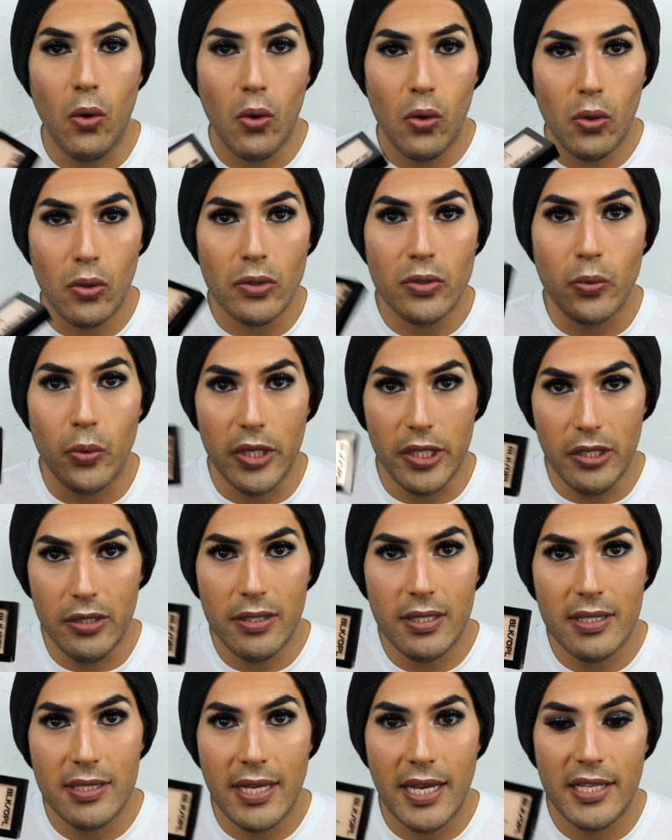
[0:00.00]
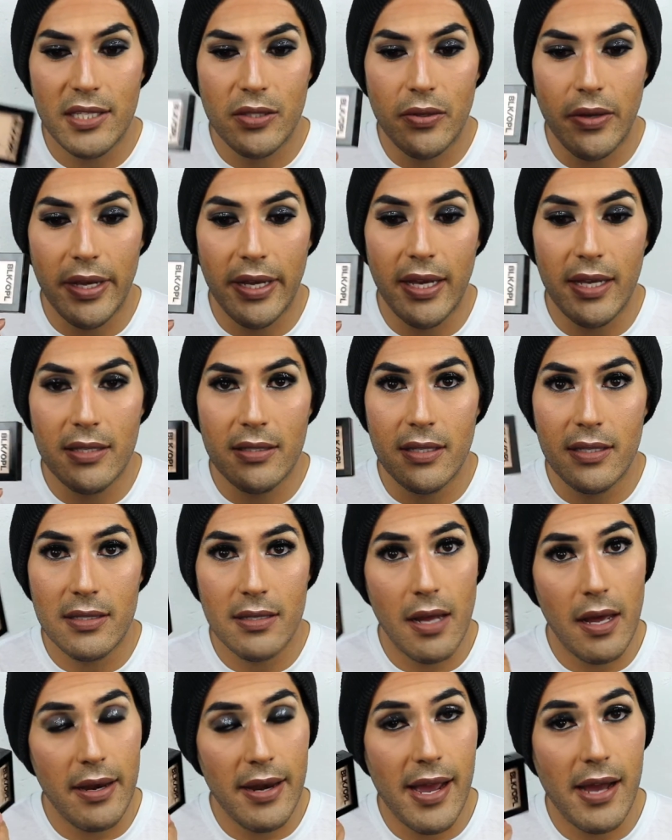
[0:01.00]
old one used to say, so I guess it's
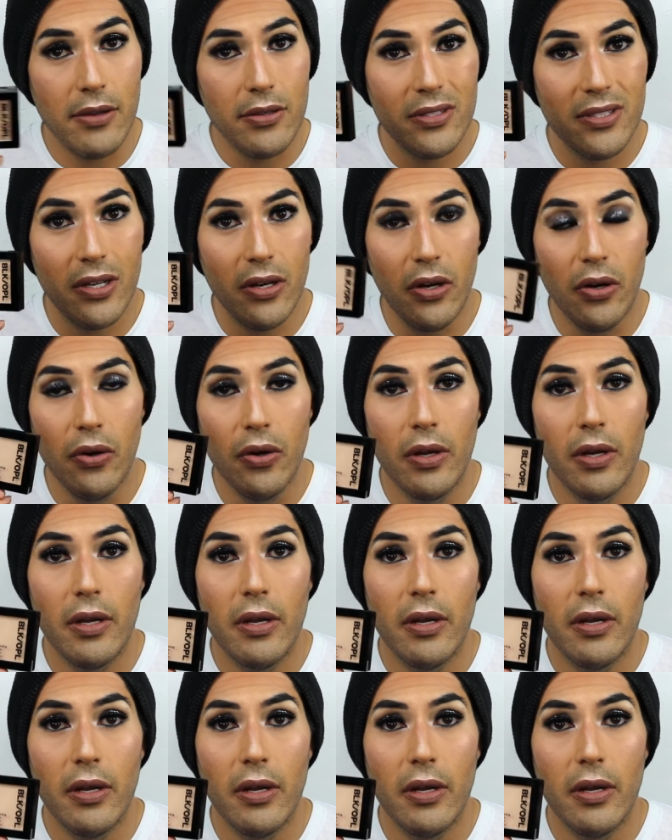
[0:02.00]
not now. So